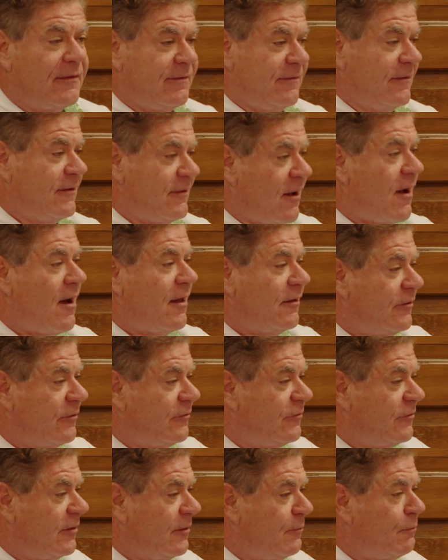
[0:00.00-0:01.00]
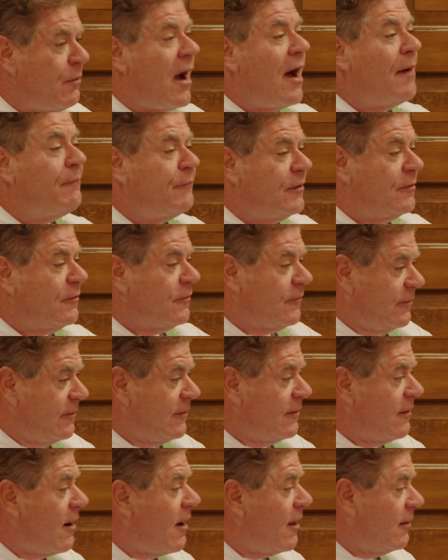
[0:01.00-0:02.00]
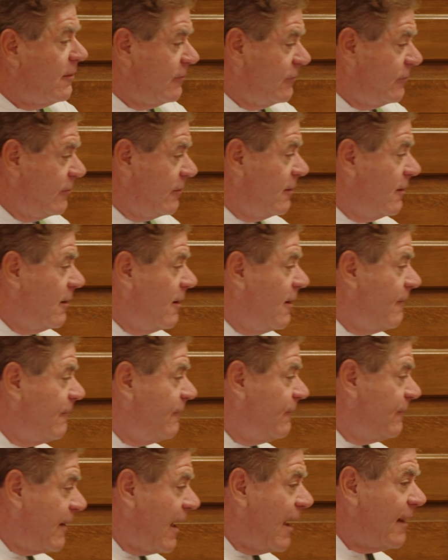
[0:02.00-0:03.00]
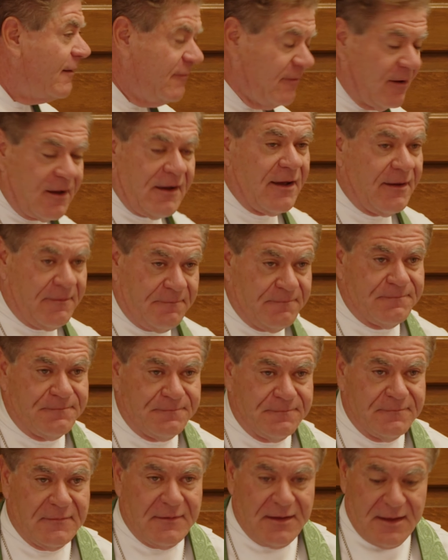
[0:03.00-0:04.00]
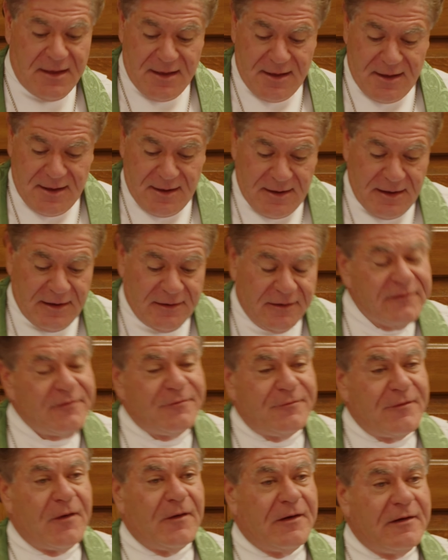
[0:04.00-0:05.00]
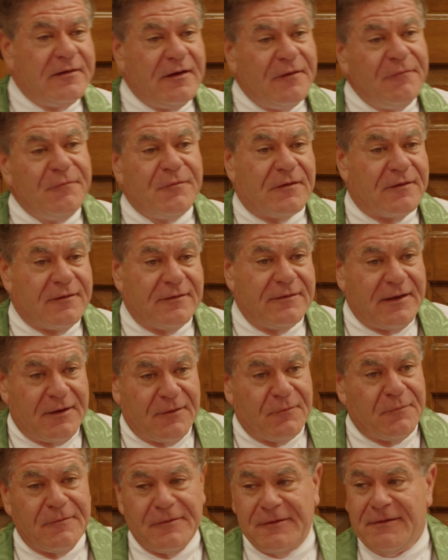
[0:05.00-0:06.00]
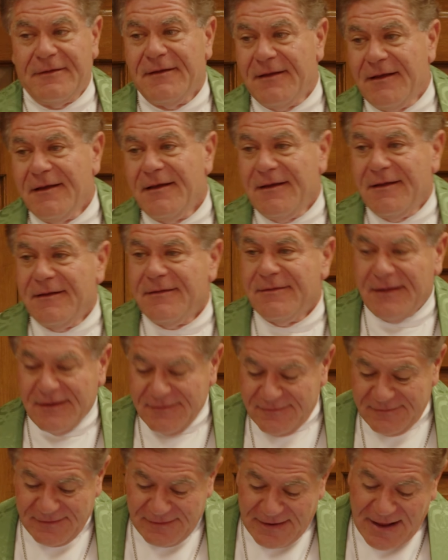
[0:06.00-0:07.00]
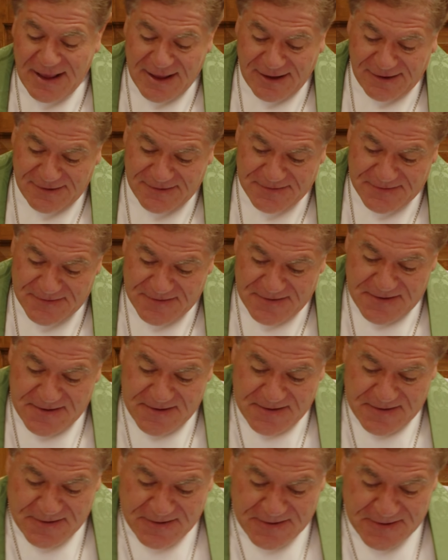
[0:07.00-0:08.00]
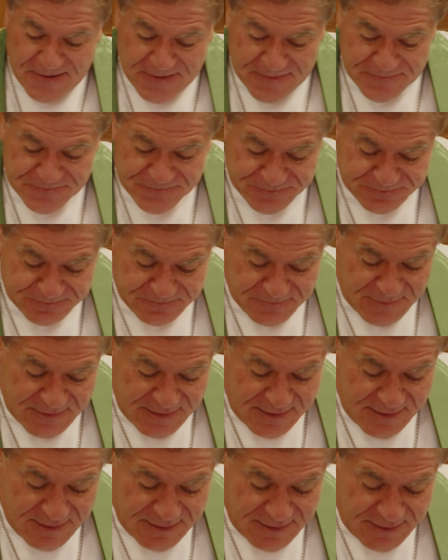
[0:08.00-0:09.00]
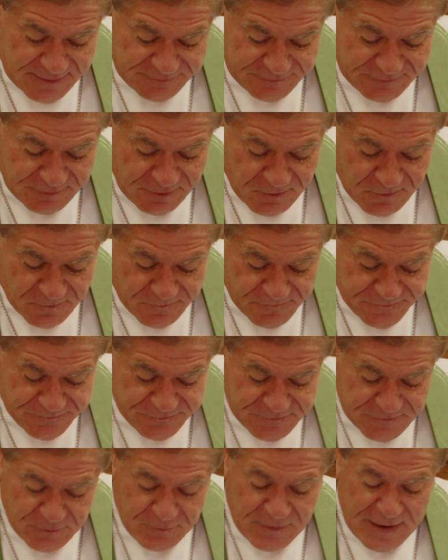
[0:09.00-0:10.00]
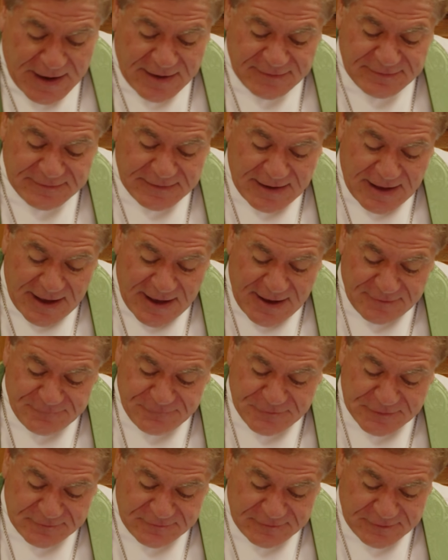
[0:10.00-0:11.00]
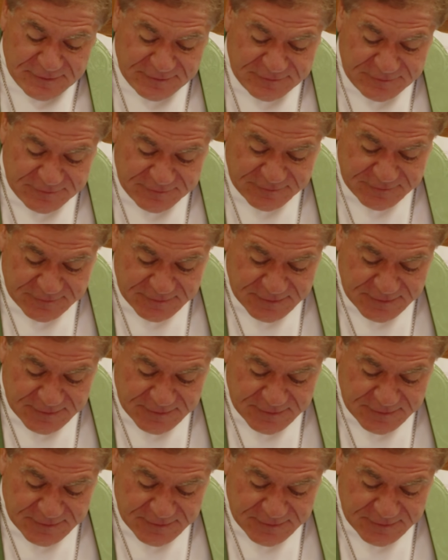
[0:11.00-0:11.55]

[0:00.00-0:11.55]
theology, popular theology of that time. And it's very different than, than today. Um, so you had the Adventists,